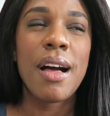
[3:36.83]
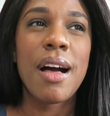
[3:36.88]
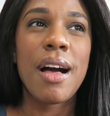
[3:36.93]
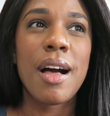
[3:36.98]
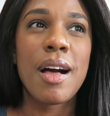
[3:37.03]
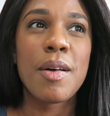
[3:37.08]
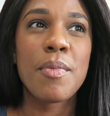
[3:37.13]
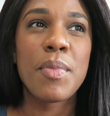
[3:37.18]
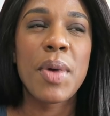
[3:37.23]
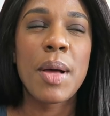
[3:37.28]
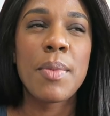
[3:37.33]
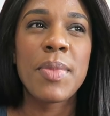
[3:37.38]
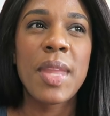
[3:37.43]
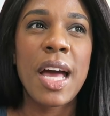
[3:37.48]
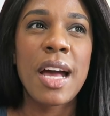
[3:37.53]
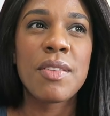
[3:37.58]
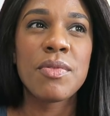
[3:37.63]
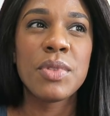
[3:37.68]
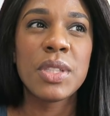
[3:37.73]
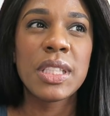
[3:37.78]
Um, I'm
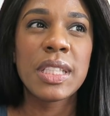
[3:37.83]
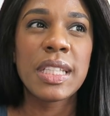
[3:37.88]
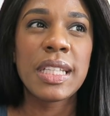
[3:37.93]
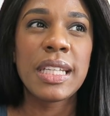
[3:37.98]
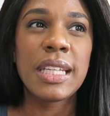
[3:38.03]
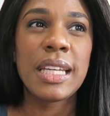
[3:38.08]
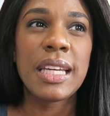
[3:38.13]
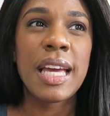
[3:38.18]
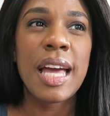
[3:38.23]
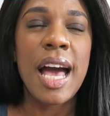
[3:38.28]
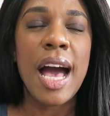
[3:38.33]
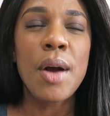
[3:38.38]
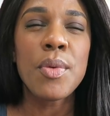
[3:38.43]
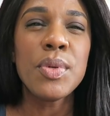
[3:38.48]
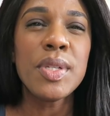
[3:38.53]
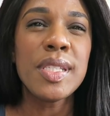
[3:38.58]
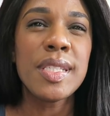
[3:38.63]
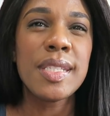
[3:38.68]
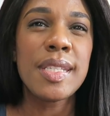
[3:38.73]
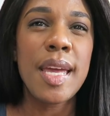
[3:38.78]
not really, I
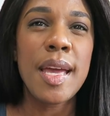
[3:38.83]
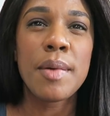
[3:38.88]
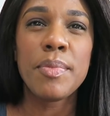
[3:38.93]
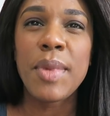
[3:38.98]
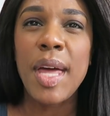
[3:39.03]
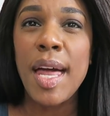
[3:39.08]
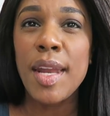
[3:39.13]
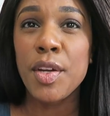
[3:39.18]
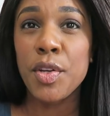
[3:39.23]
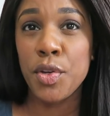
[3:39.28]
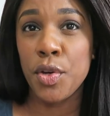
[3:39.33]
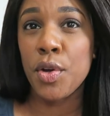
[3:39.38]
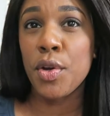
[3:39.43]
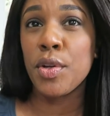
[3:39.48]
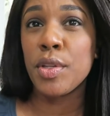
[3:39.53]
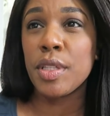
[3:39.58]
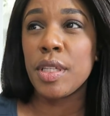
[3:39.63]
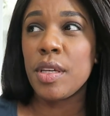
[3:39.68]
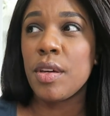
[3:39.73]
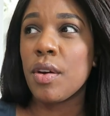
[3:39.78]
wouldn't say I'm not a
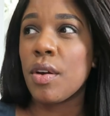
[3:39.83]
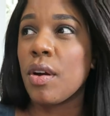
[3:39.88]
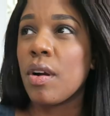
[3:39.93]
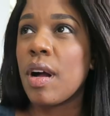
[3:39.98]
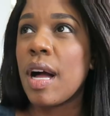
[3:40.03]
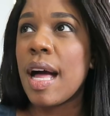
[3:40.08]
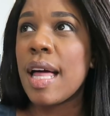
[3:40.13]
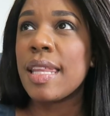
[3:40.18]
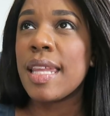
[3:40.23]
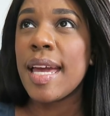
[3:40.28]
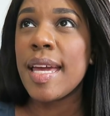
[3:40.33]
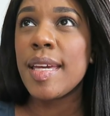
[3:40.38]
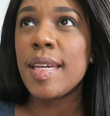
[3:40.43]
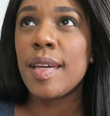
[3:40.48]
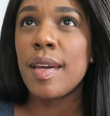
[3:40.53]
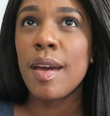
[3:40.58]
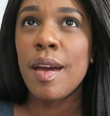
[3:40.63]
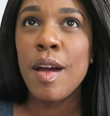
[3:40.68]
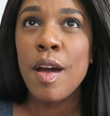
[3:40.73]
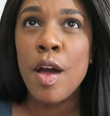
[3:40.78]
girly girl. I
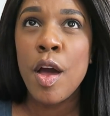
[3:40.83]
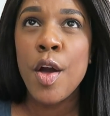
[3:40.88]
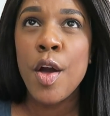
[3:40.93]
like